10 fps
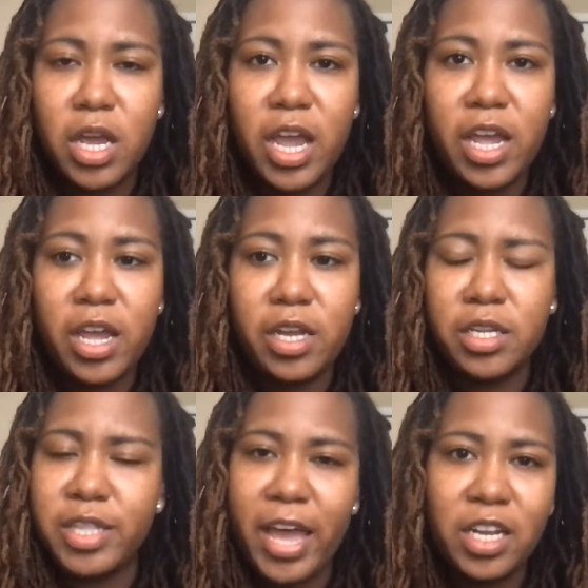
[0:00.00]
And
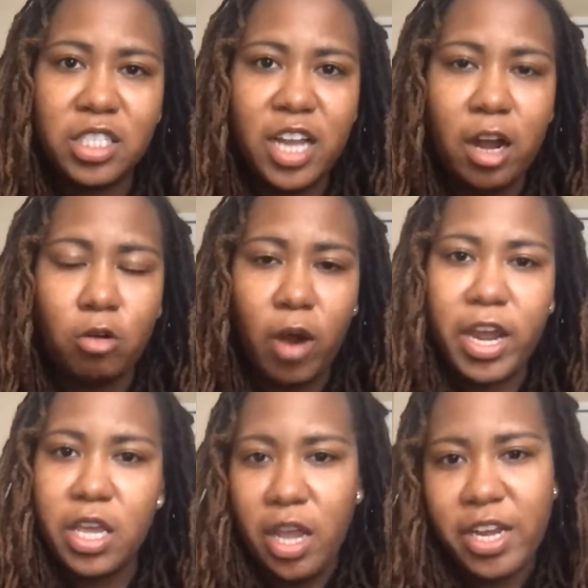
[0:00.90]
that is not
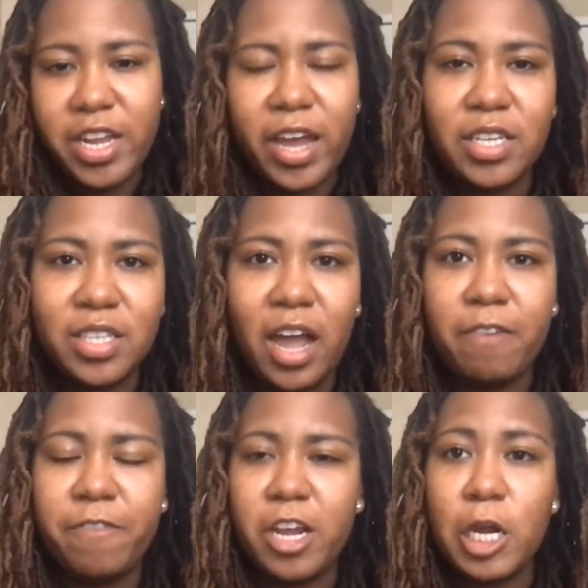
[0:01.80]
right and that is not
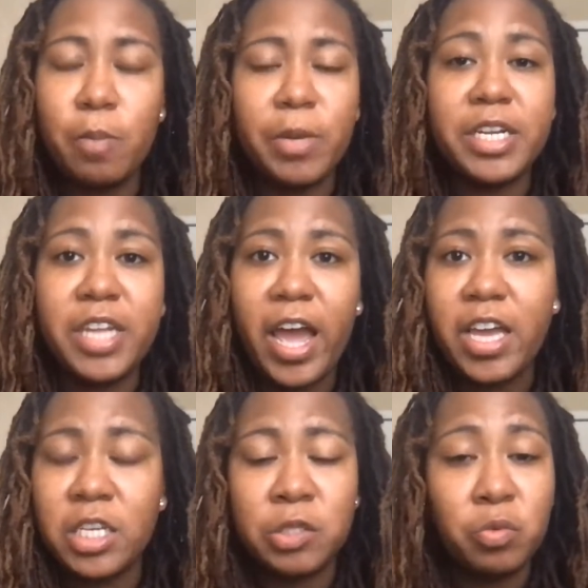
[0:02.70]
fair, but that
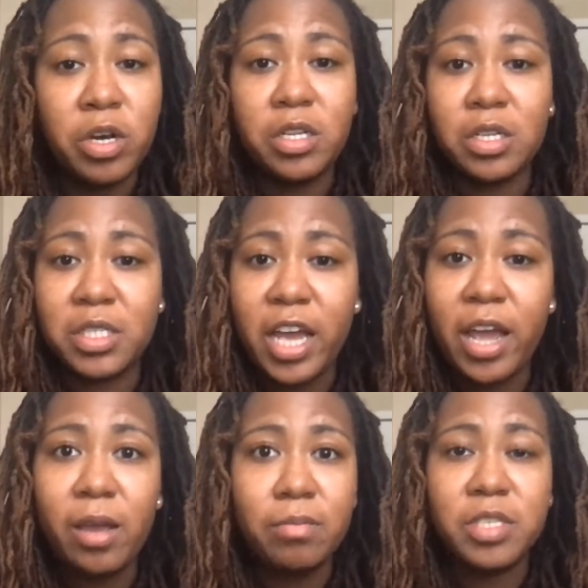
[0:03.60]
is what the
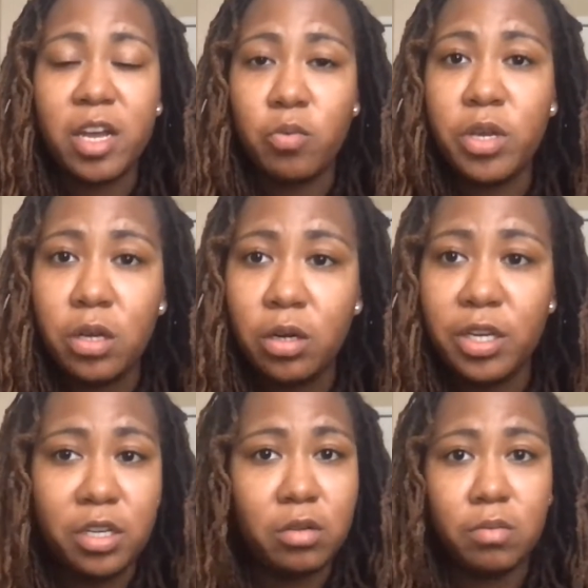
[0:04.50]
times that we are
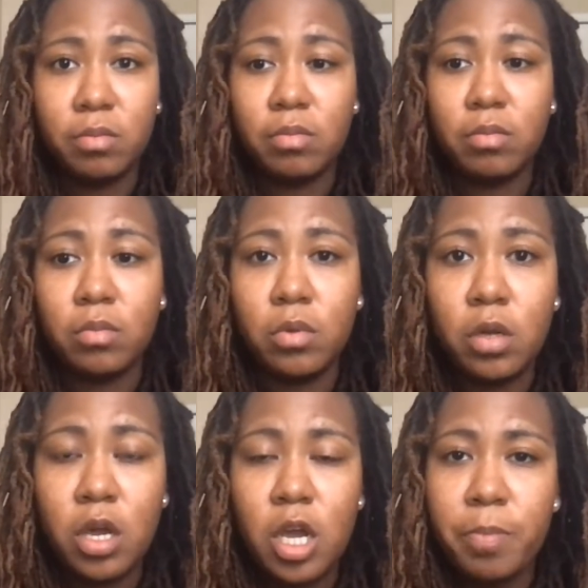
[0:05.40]
in.
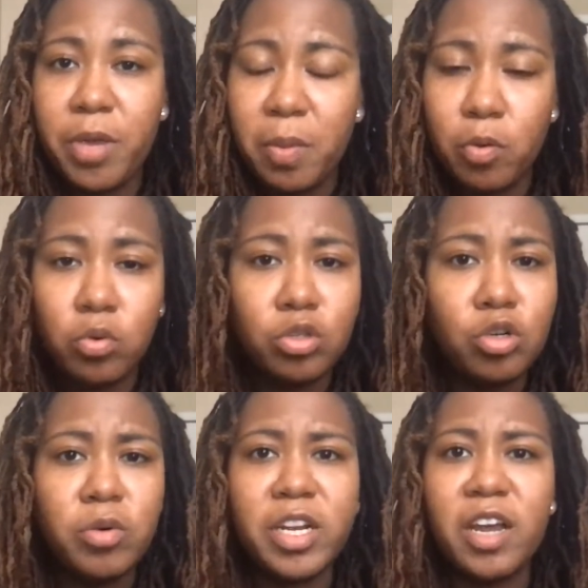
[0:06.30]
People will do
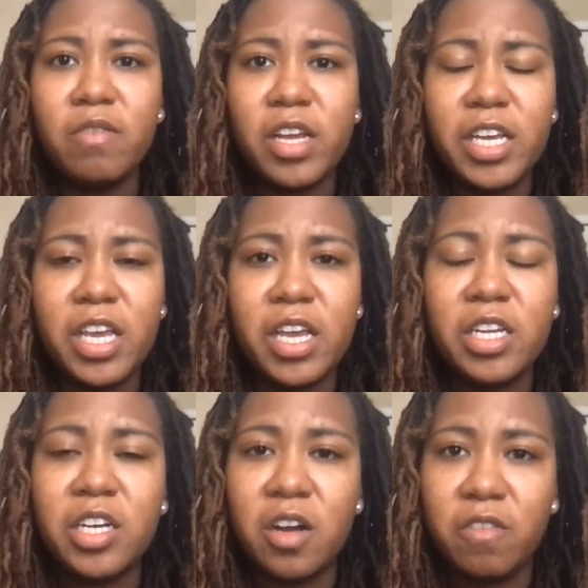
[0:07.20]
whatever they can to
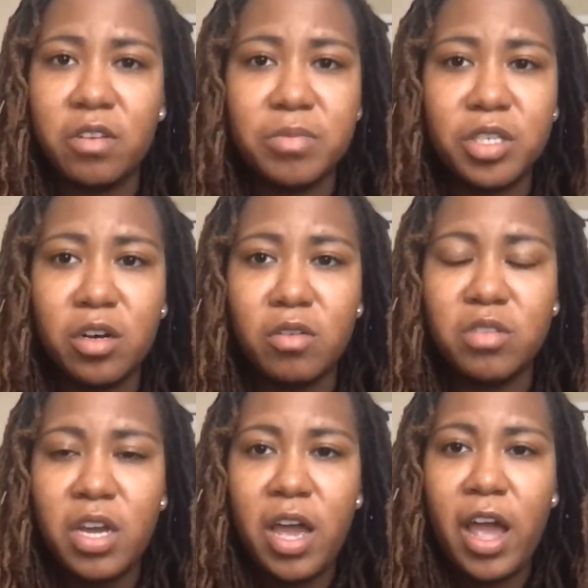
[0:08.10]
cover themselves
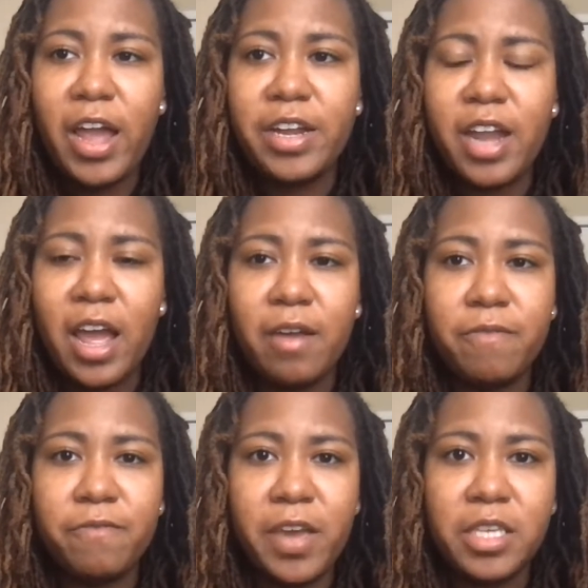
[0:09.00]
and not
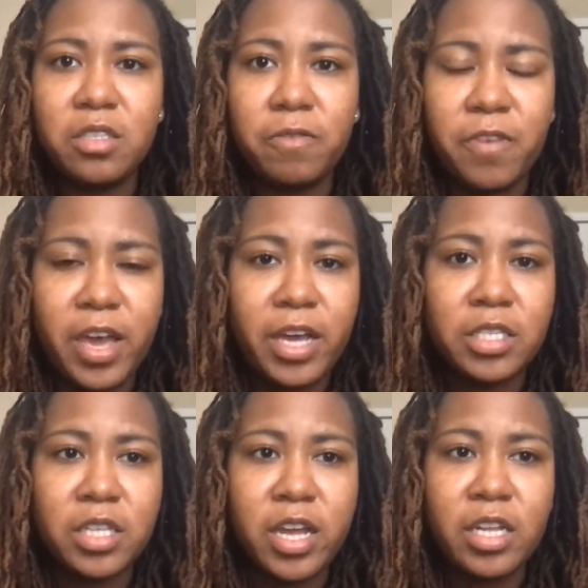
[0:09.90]
face the facts
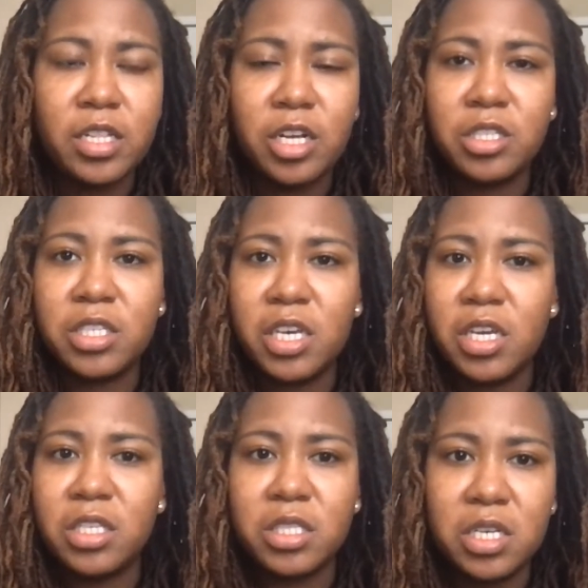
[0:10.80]
that there's
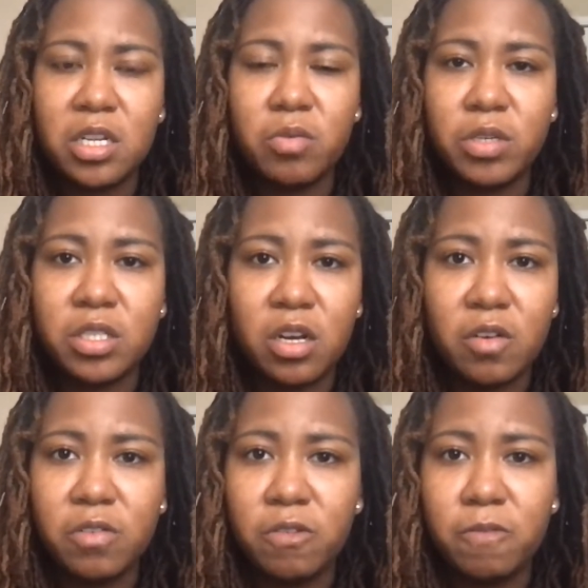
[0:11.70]
kids dealing with stuff.